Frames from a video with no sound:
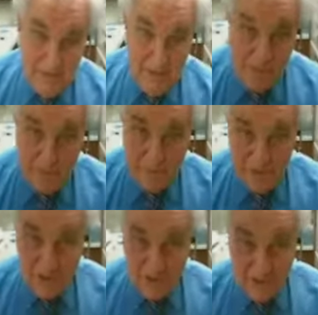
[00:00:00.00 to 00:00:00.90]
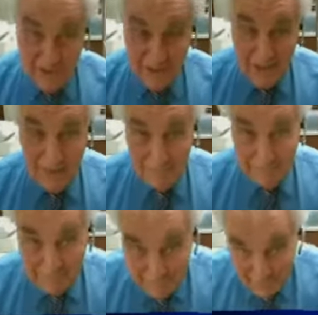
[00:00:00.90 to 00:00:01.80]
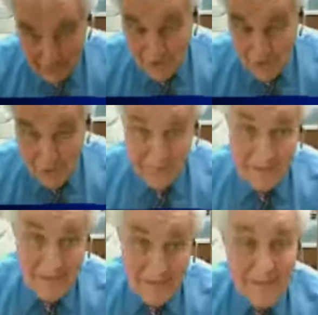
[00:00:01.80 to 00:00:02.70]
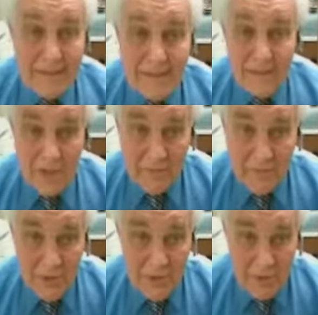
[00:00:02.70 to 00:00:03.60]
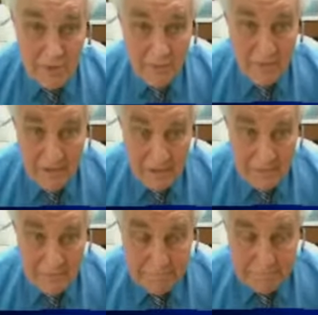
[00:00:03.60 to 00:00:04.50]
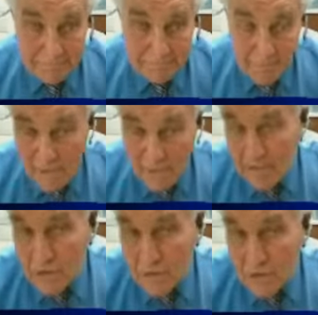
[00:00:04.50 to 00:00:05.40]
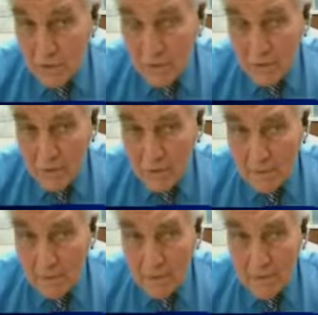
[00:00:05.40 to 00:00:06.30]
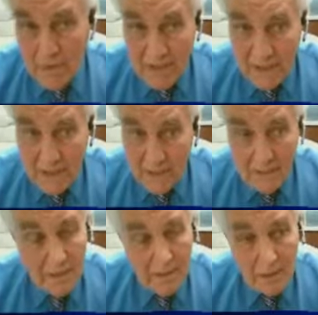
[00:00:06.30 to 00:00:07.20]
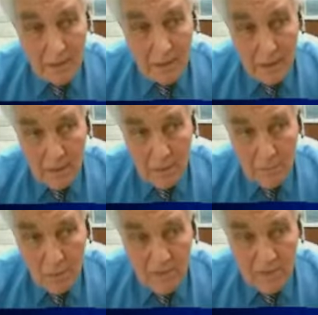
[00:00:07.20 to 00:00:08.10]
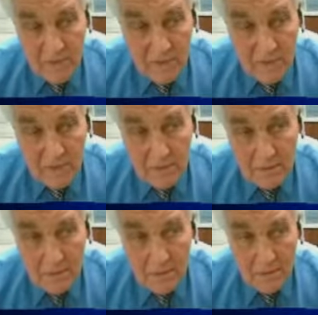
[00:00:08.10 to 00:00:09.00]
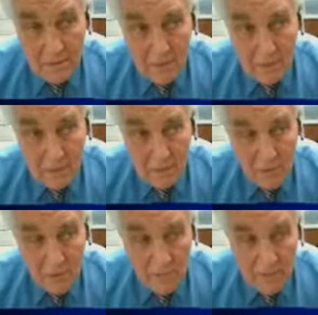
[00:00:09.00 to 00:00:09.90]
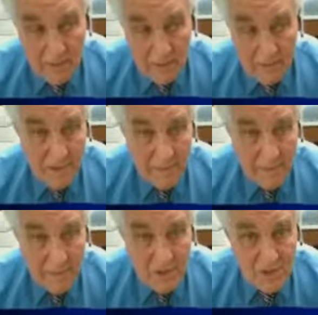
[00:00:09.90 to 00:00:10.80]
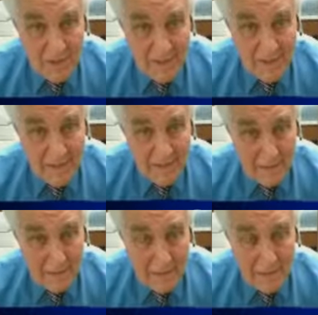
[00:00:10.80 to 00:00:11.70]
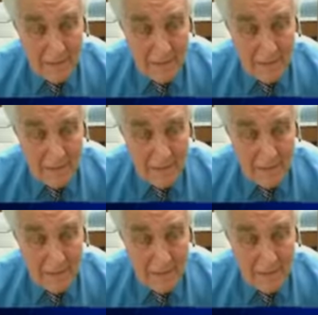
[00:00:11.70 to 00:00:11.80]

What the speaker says: Now, where you position the teeth also affects the soft tissue of the face. So you can move teeth, and you look at a profile of this patient, and their